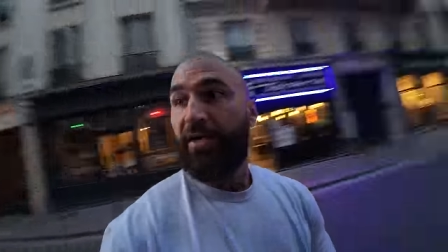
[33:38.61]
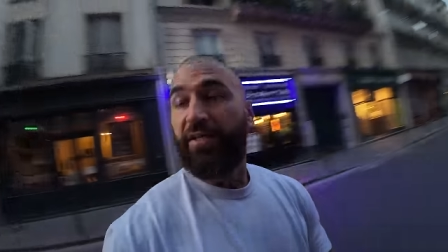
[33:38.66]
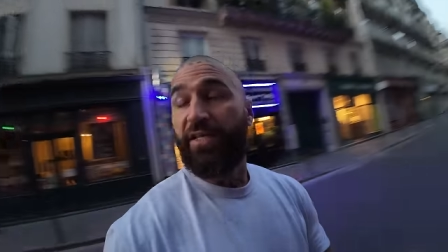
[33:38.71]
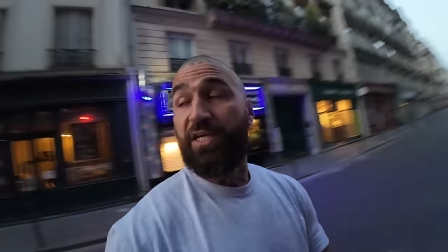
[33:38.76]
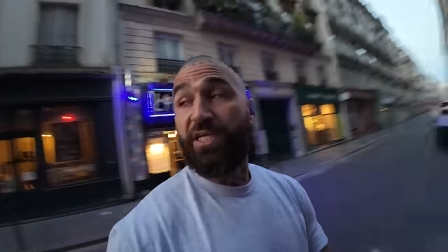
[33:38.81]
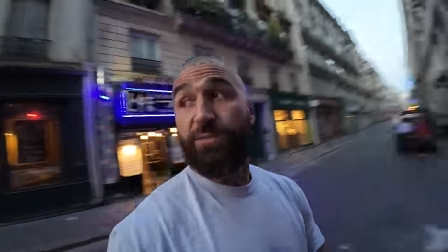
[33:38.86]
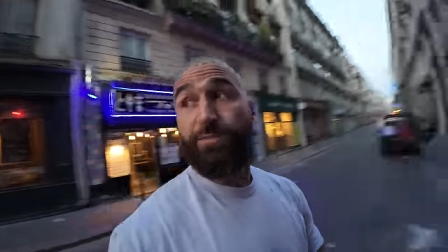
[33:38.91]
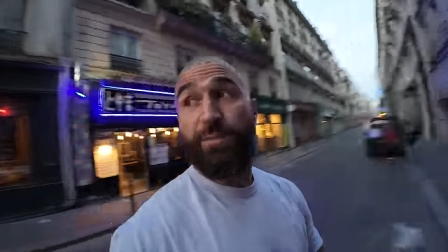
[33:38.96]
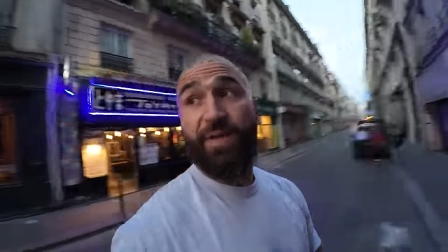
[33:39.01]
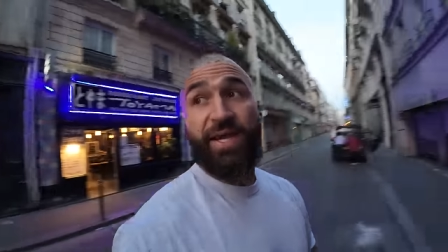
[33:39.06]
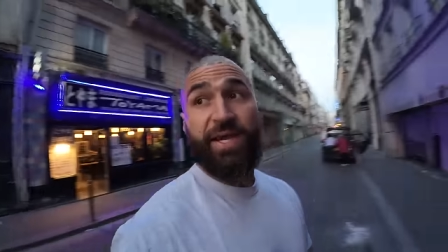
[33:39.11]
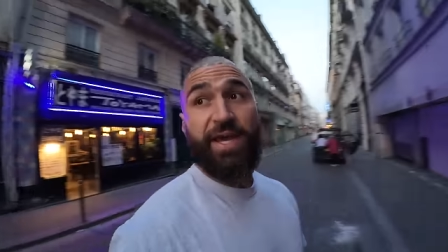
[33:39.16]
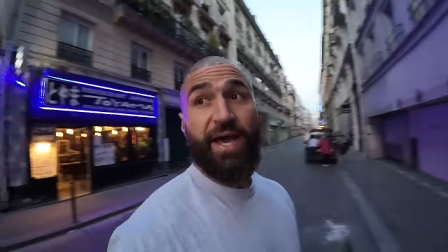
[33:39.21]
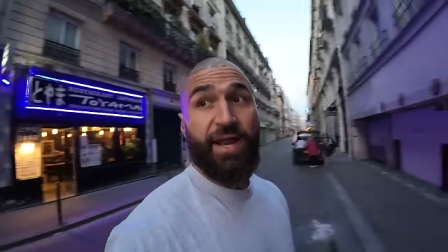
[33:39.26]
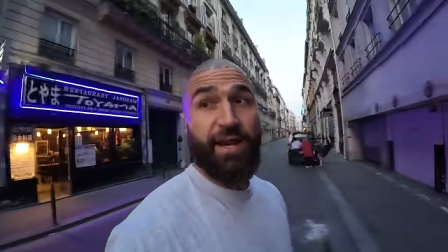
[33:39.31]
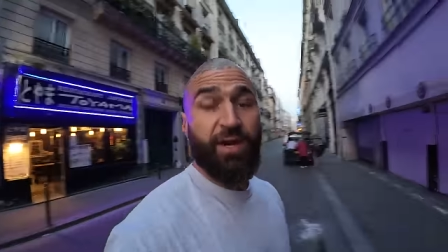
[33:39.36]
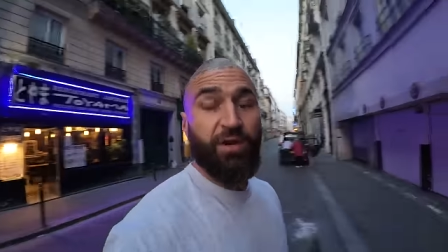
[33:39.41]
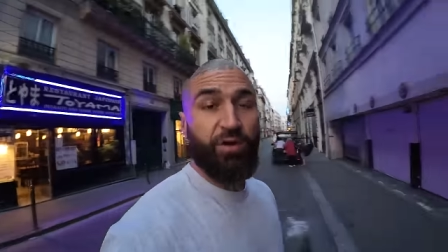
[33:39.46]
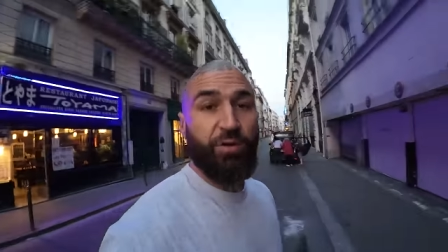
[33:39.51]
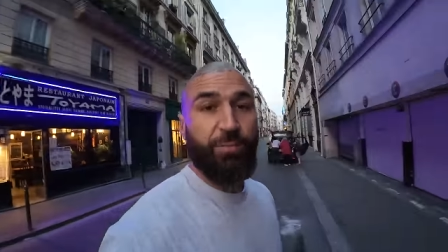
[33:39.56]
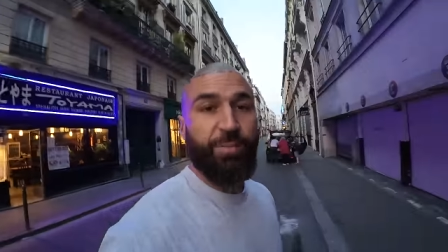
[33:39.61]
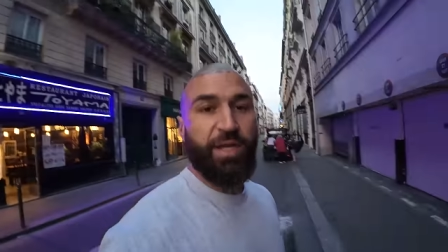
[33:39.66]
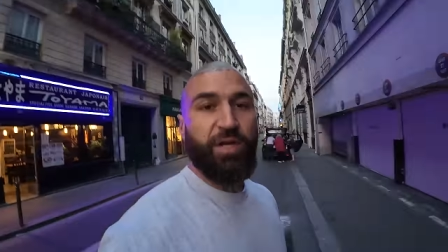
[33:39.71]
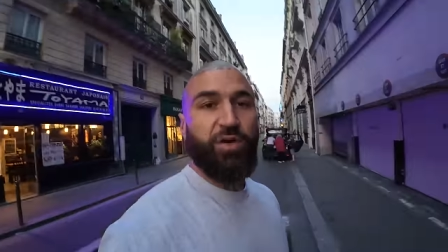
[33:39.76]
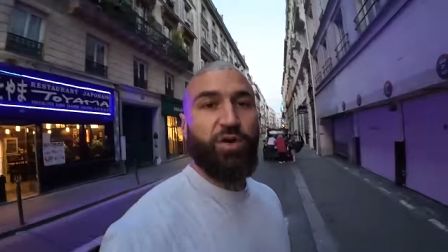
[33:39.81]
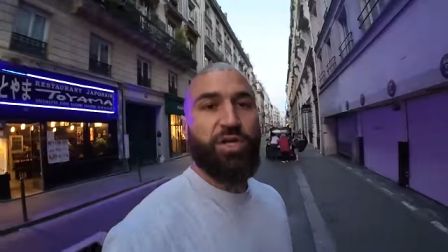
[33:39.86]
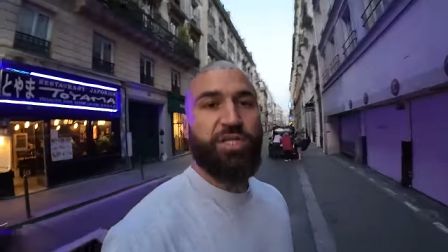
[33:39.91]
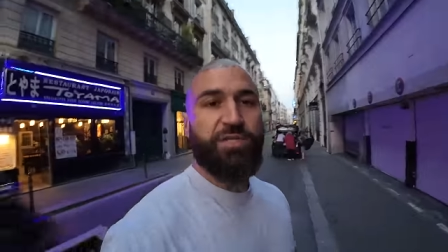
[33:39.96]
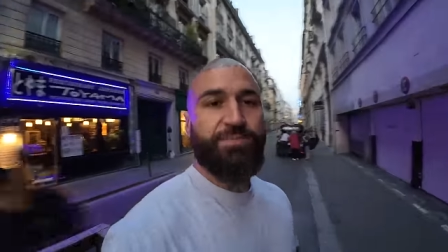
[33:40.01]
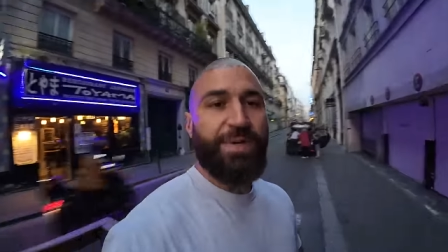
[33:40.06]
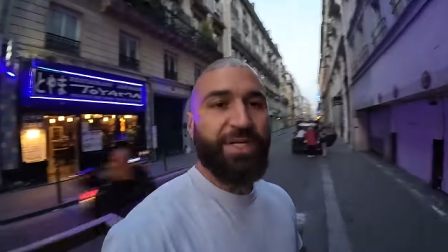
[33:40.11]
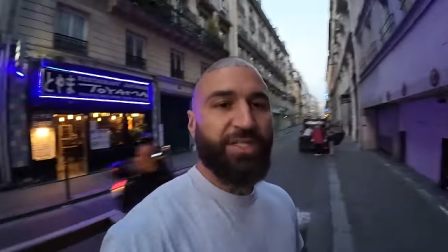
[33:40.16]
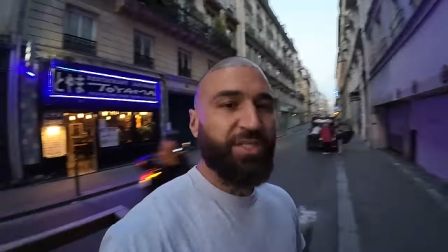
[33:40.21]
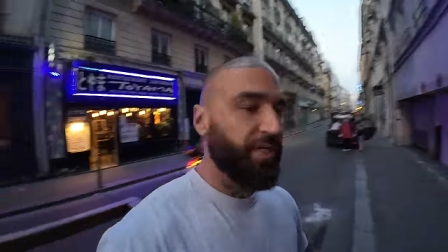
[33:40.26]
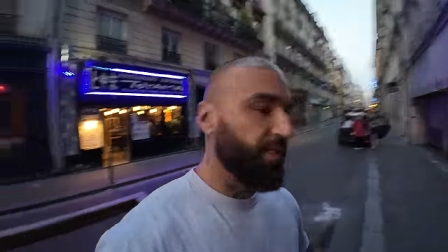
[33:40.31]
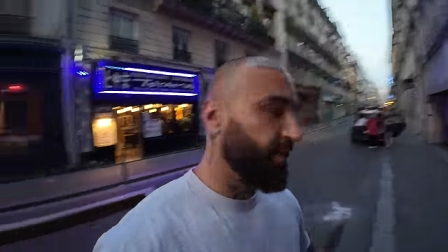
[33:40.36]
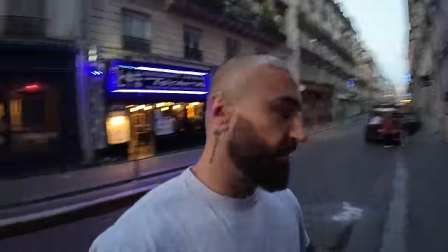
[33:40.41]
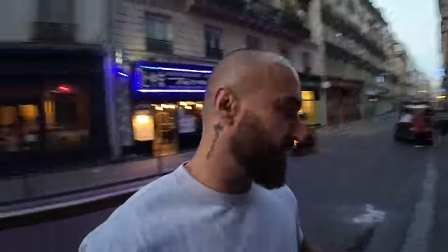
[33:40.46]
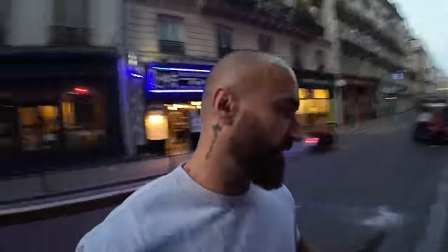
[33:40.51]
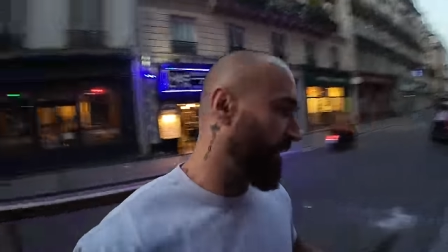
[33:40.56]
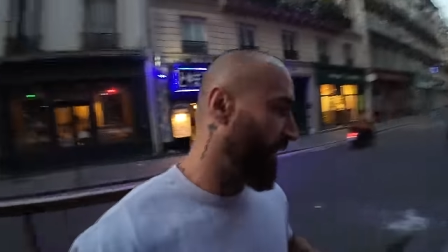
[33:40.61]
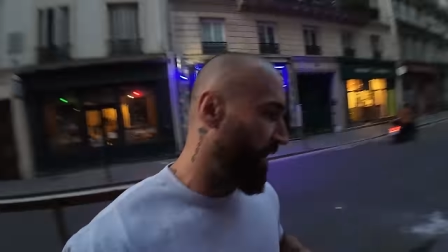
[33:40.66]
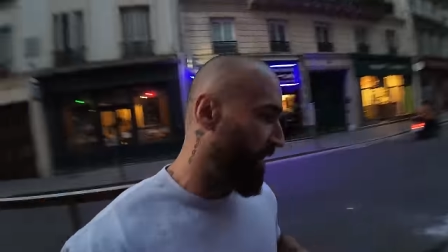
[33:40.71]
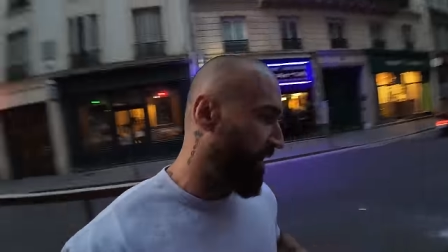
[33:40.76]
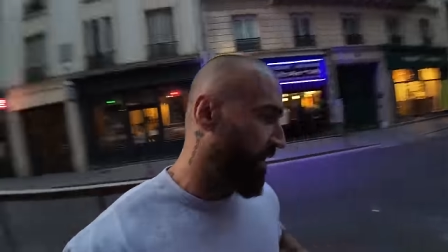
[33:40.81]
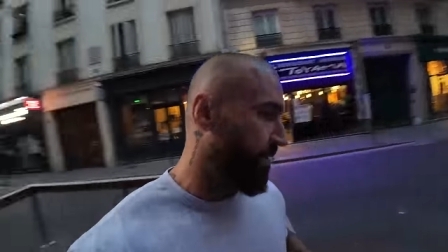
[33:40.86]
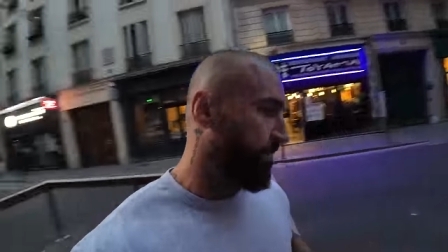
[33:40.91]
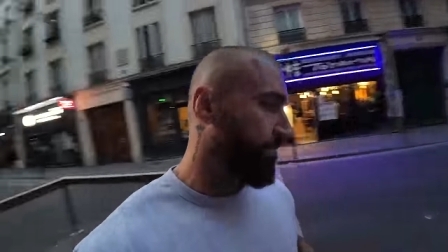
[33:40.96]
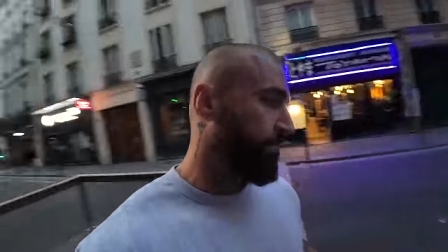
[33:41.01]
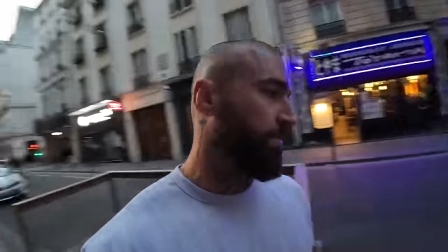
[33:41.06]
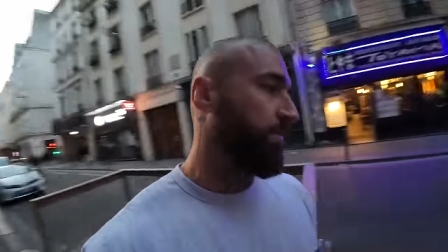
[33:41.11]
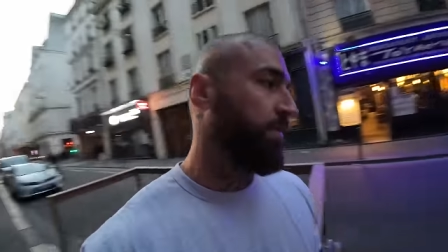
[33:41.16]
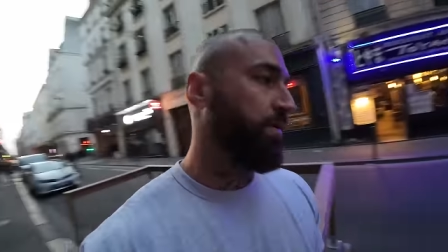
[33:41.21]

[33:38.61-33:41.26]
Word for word: They're spinning out a little bit. Not as much as um,